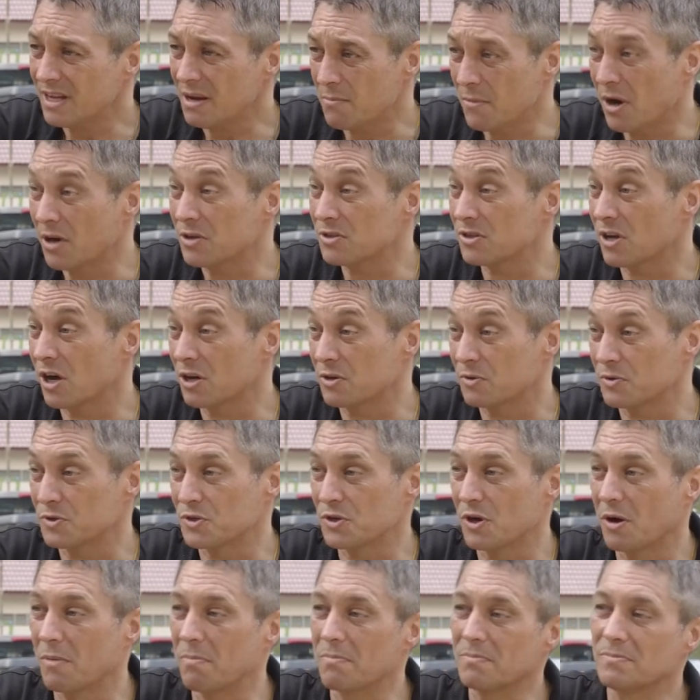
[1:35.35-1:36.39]
motorcycle
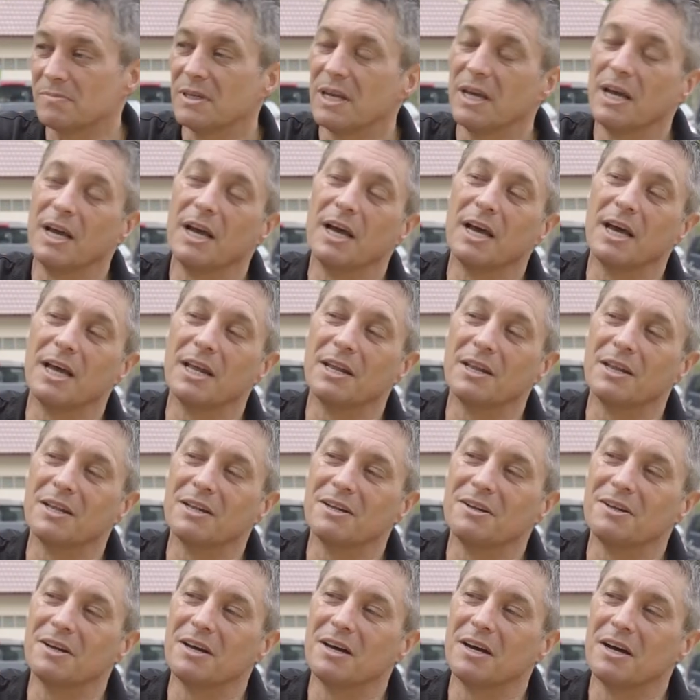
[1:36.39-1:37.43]
shop,
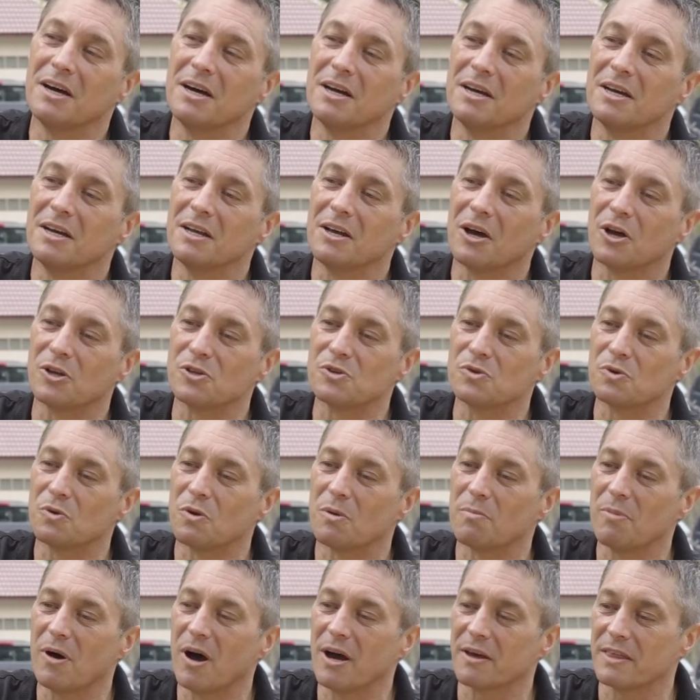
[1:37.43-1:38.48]
and I saw a
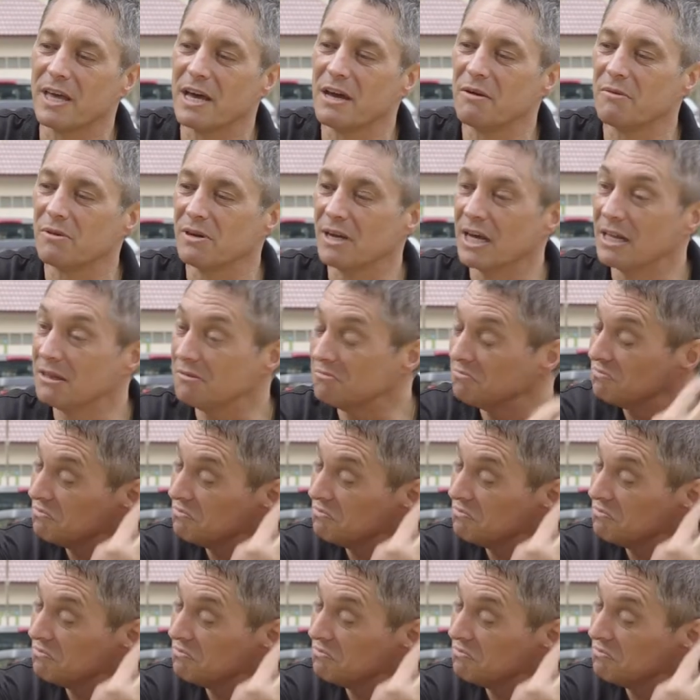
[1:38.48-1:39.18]
bike there and